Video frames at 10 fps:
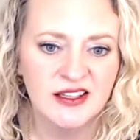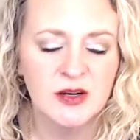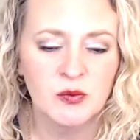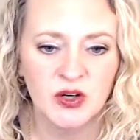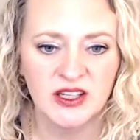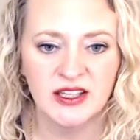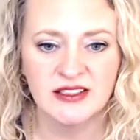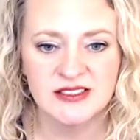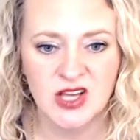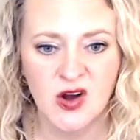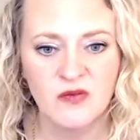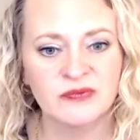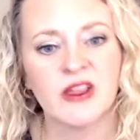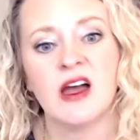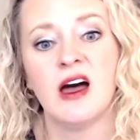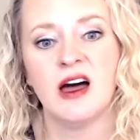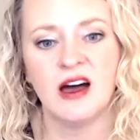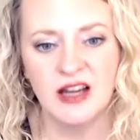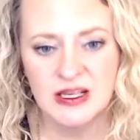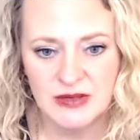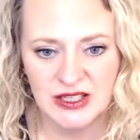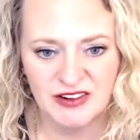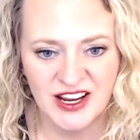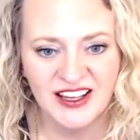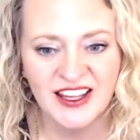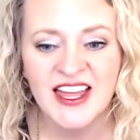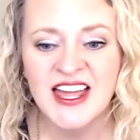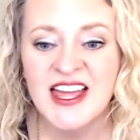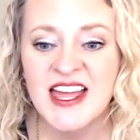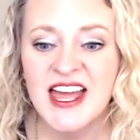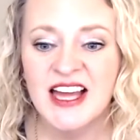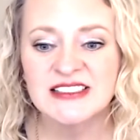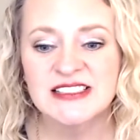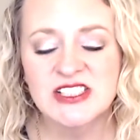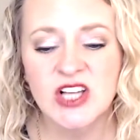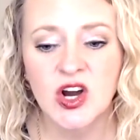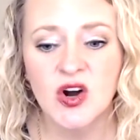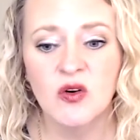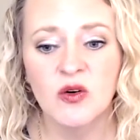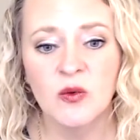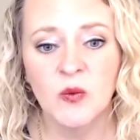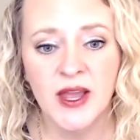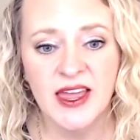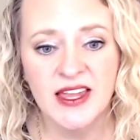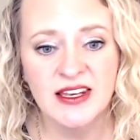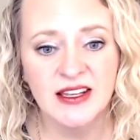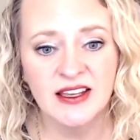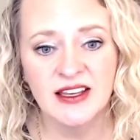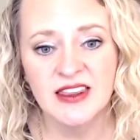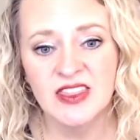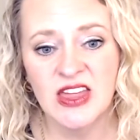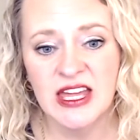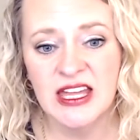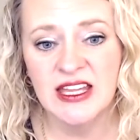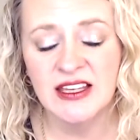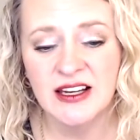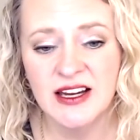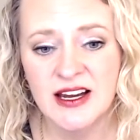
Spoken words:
up working. So haha on me, right? And so when they